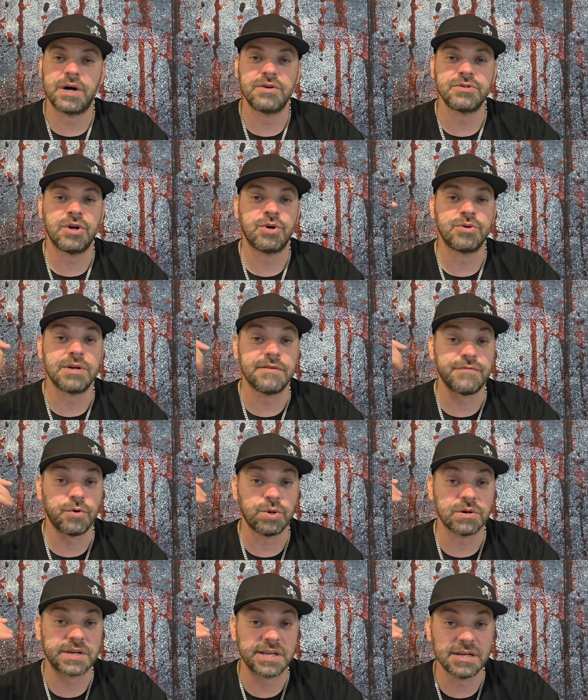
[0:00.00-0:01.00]
well-known of
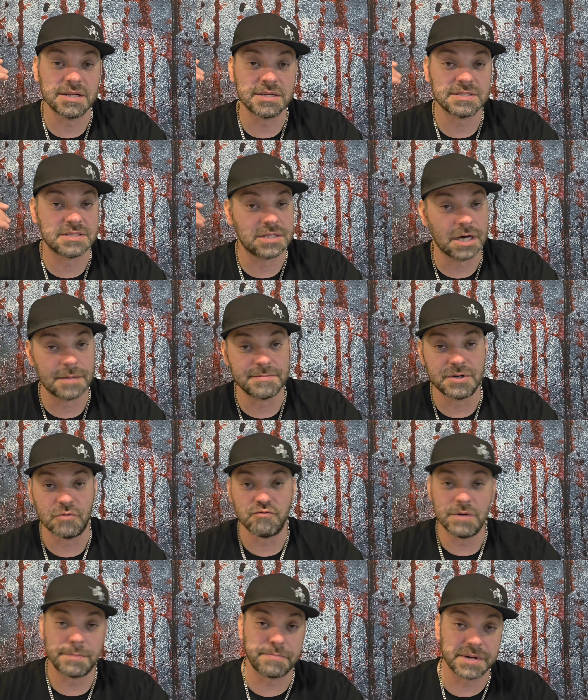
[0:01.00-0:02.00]
all killers, dubbed
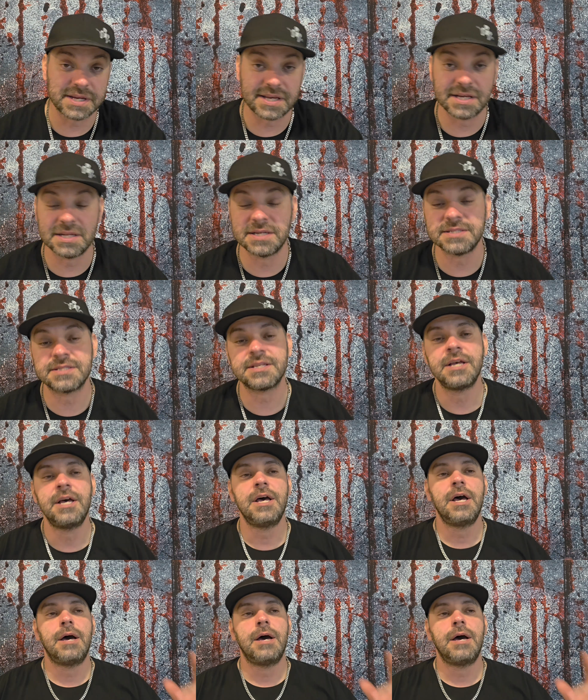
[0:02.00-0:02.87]
the Ripper Killers,